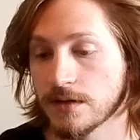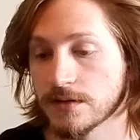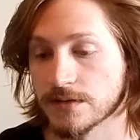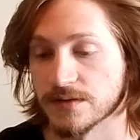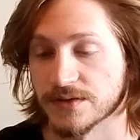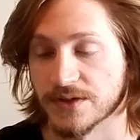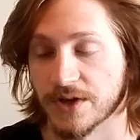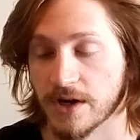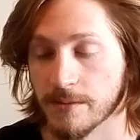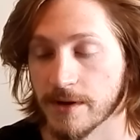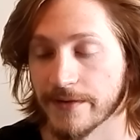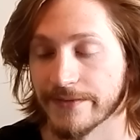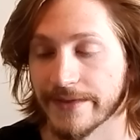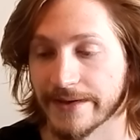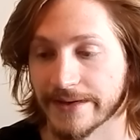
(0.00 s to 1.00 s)
So sorry
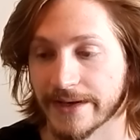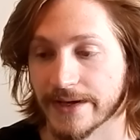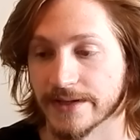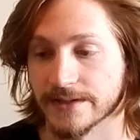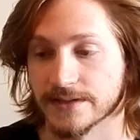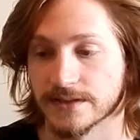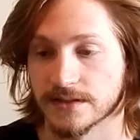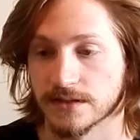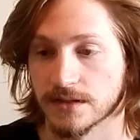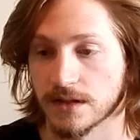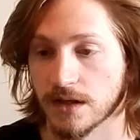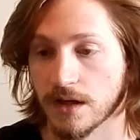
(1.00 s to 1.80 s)
about that, guys.